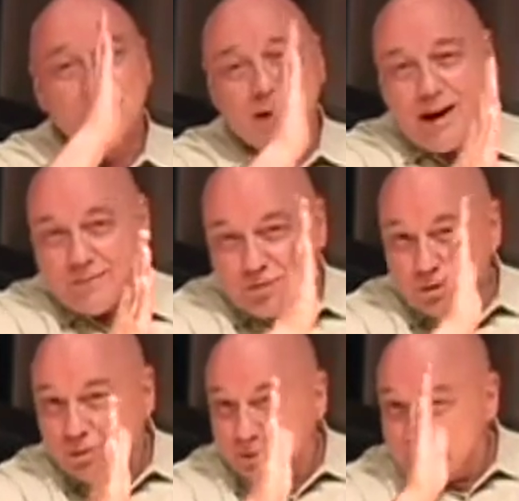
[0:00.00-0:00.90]
after
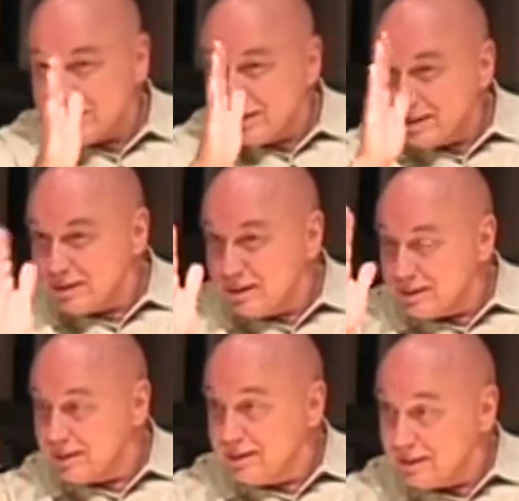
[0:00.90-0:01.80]
doing this and this and
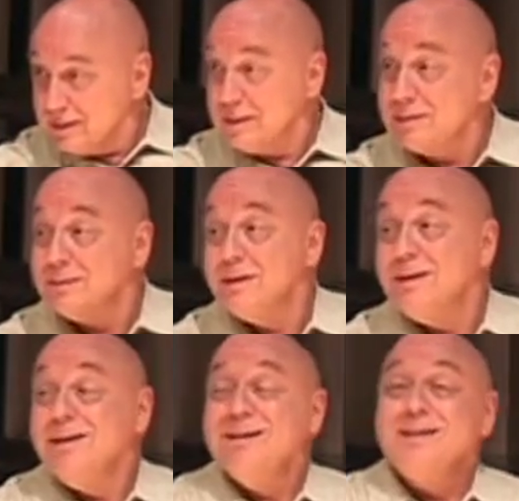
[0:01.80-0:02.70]
this and this and this,
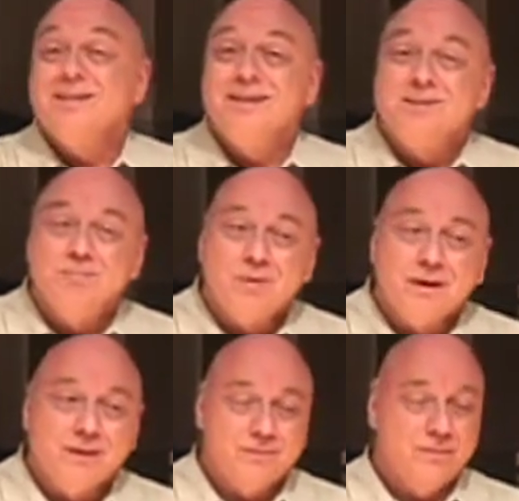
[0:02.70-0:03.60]
then play
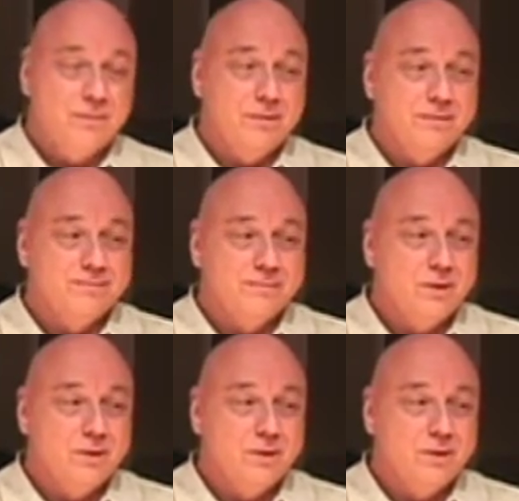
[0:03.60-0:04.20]
it for them.